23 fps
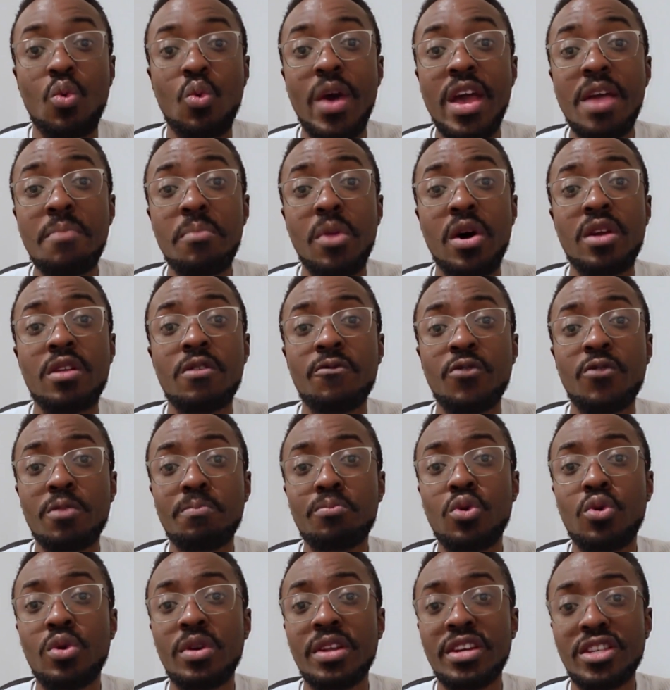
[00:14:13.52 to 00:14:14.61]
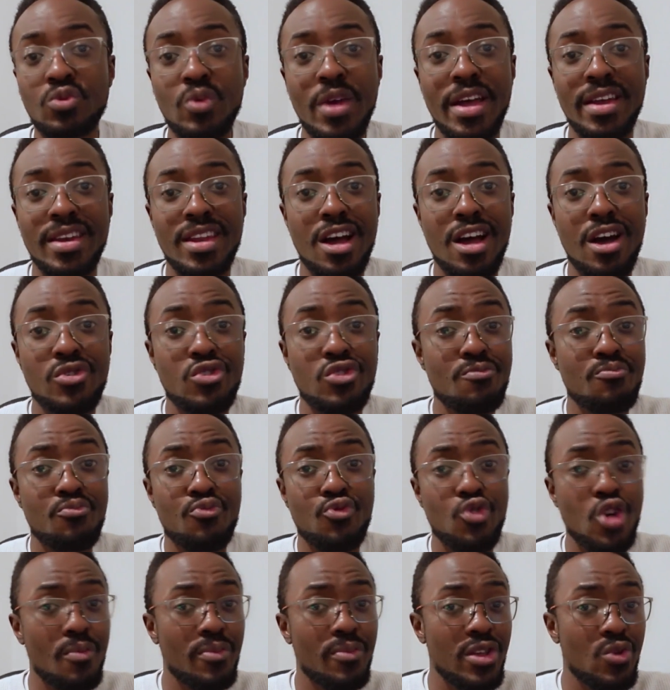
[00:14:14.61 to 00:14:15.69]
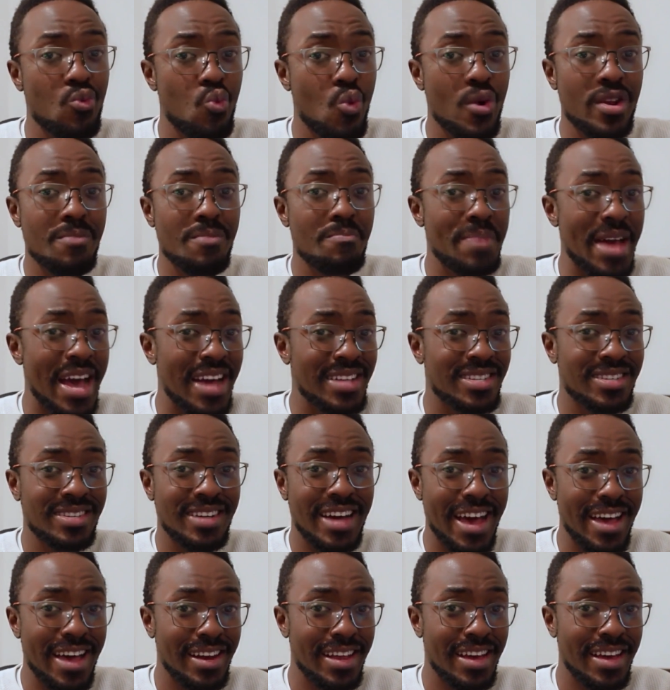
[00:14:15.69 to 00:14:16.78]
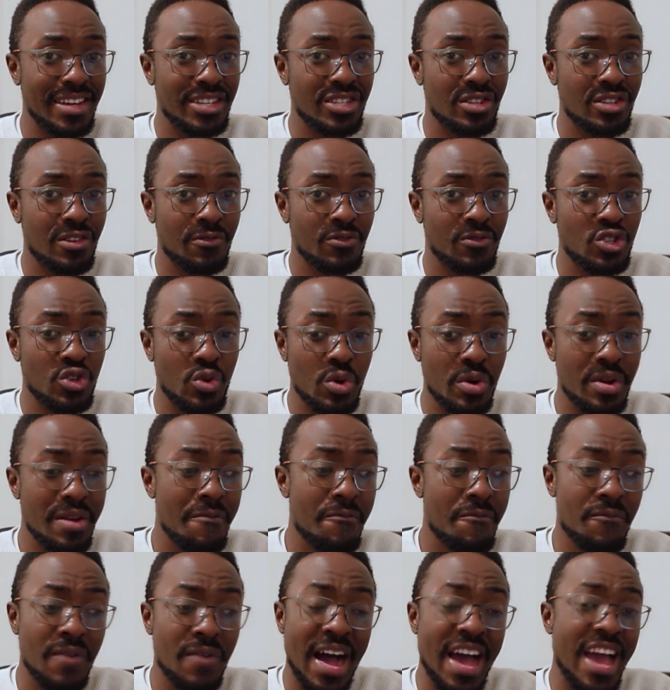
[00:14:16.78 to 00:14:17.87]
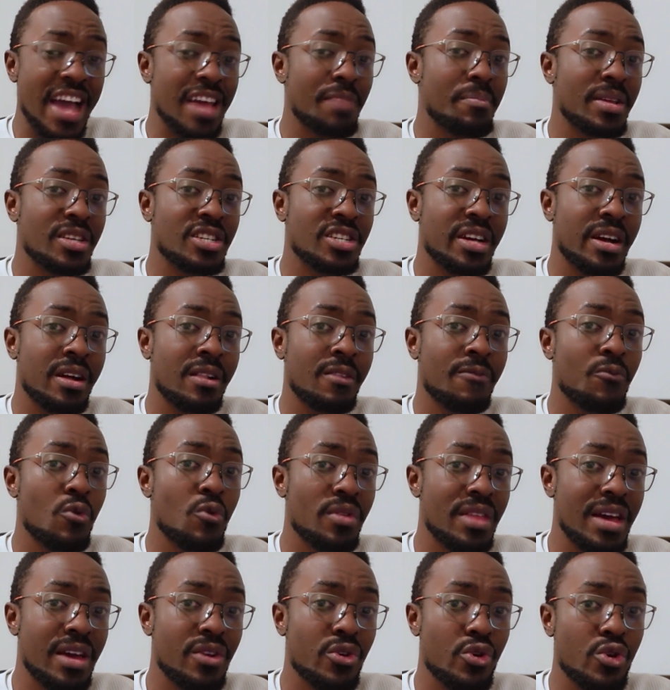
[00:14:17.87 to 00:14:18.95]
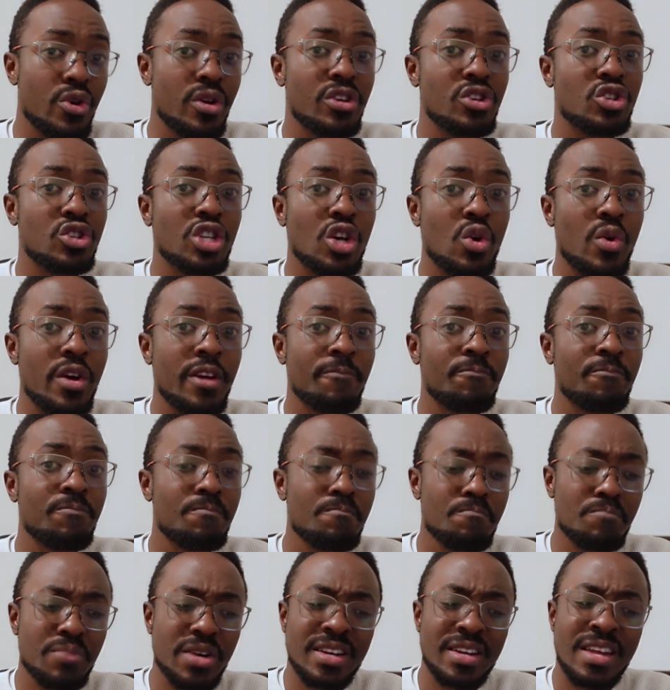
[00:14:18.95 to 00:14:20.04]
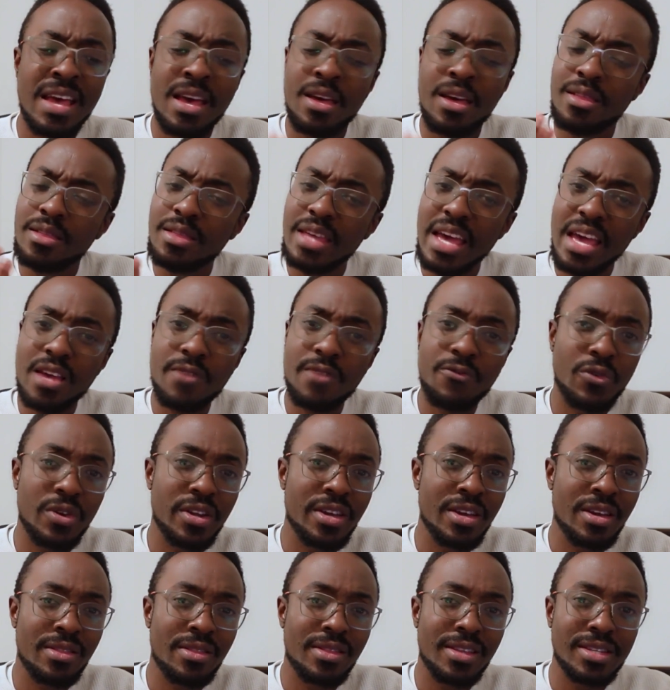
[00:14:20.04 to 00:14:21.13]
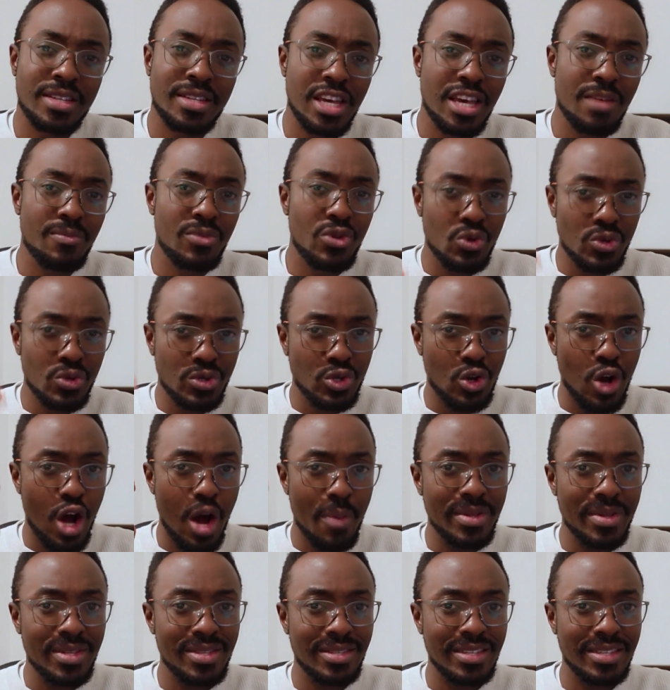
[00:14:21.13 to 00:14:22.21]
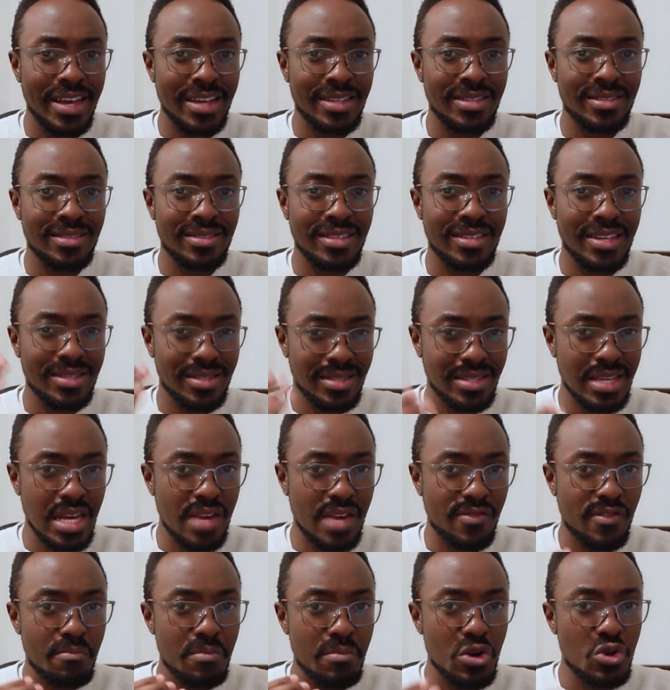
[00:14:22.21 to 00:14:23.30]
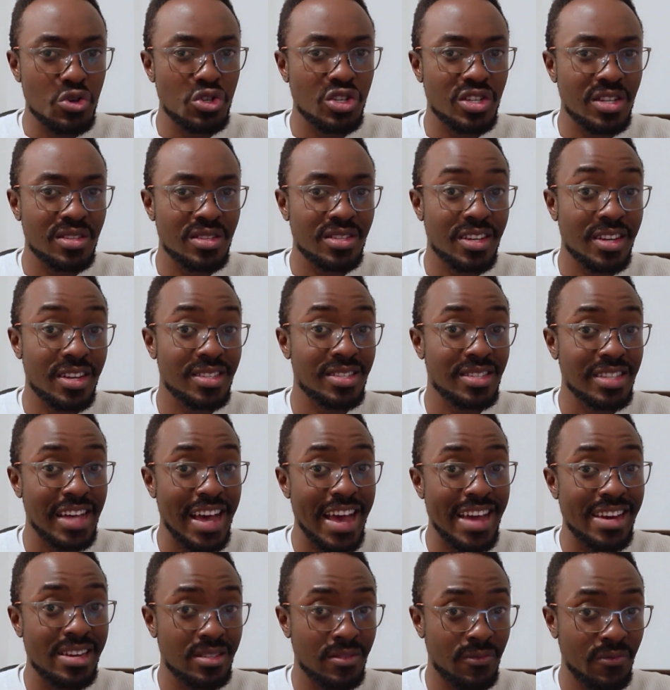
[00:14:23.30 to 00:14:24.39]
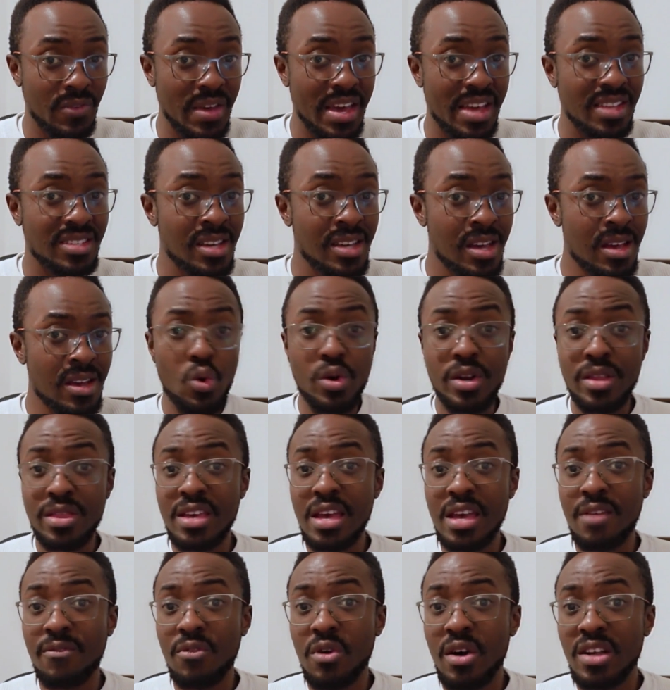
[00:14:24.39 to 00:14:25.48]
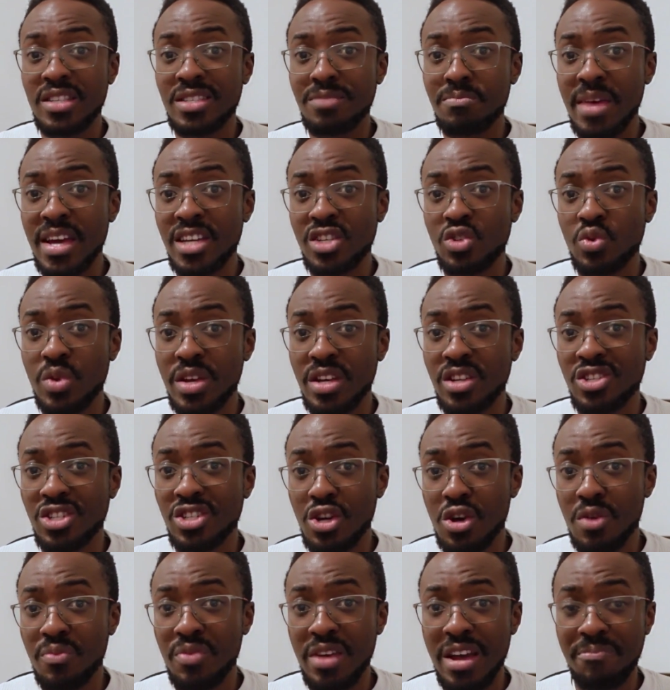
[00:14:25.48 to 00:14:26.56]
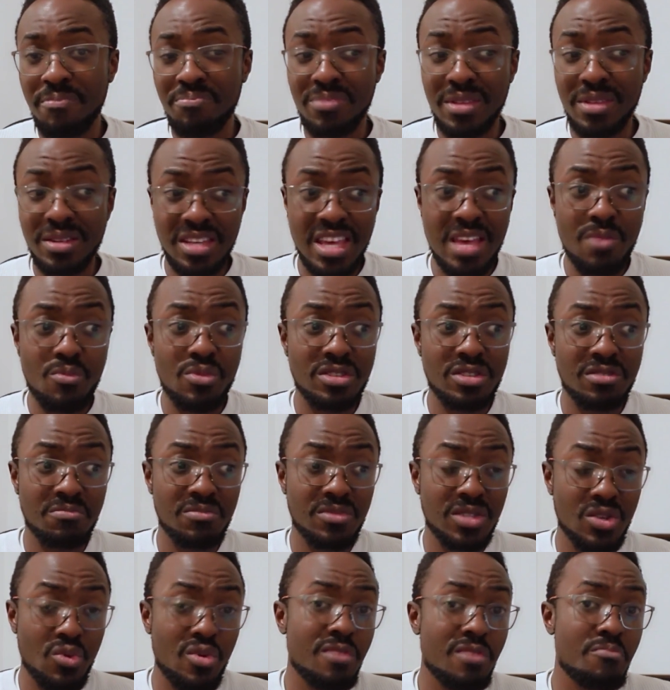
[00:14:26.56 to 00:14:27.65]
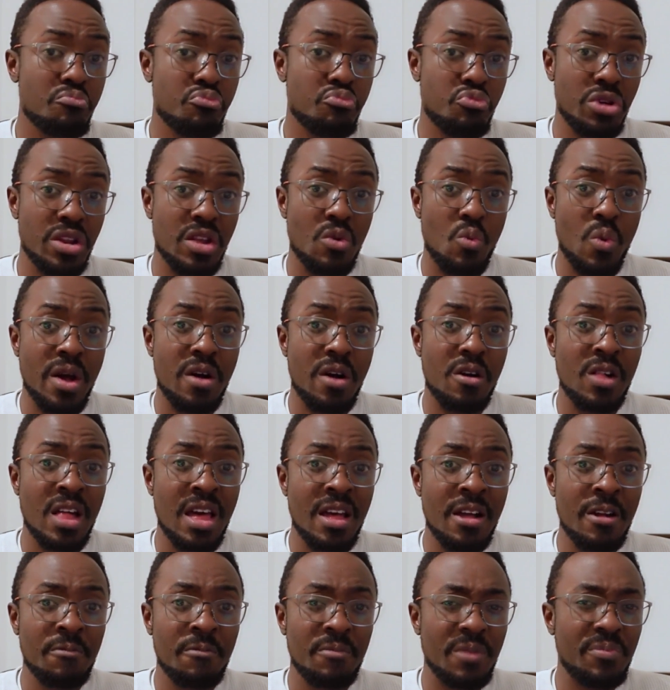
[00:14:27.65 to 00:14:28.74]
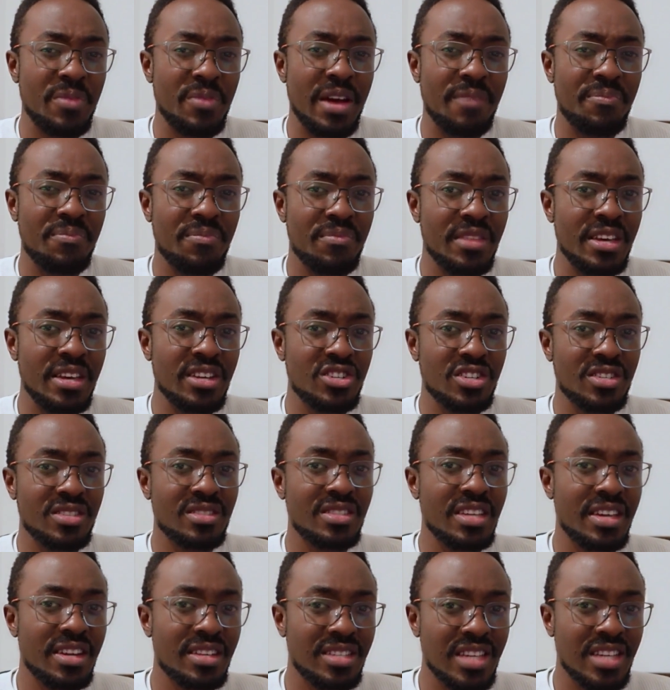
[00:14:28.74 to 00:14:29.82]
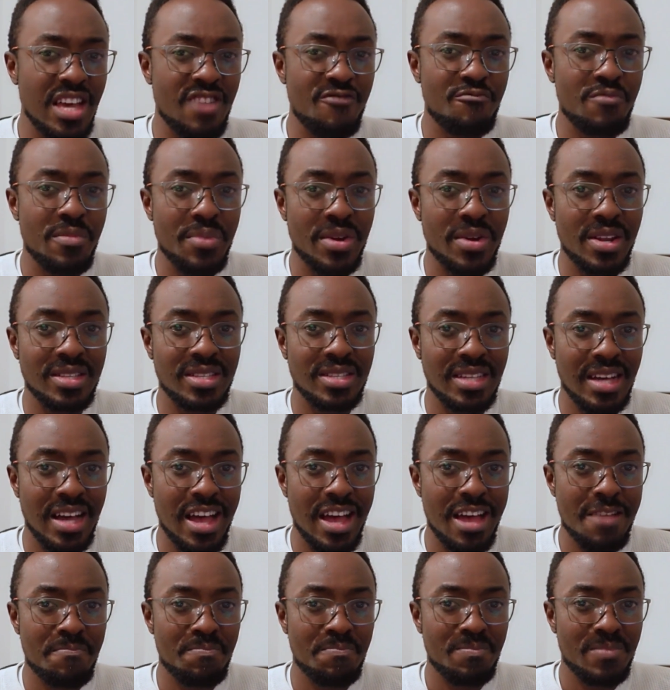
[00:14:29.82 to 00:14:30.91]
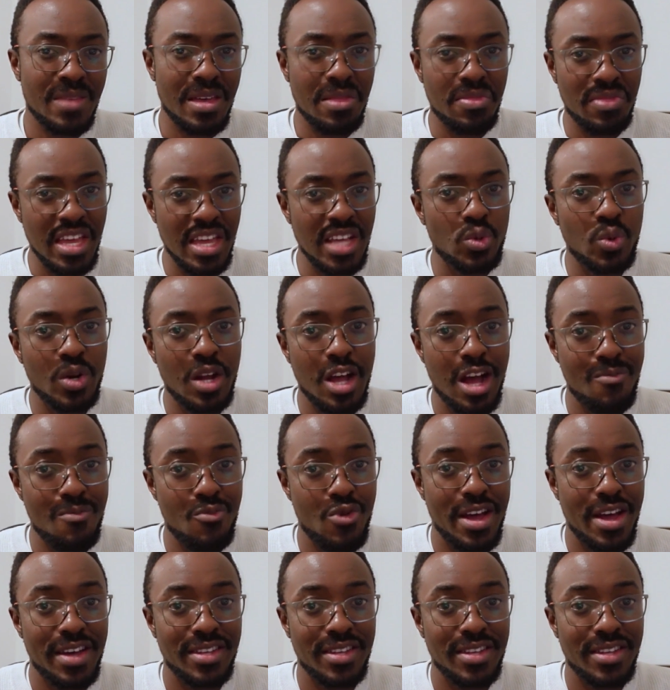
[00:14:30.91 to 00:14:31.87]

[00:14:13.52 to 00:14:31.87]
the way modern football is right now, you probably wouldn't bat an eyelash if Girona fired Míchel for that early showing, but thankfully the team used common sense instead of emotions to decide his fate. All of the advanced metrics showed that the team was doing pretty well, and that they just needed to give him a bit of time and things would come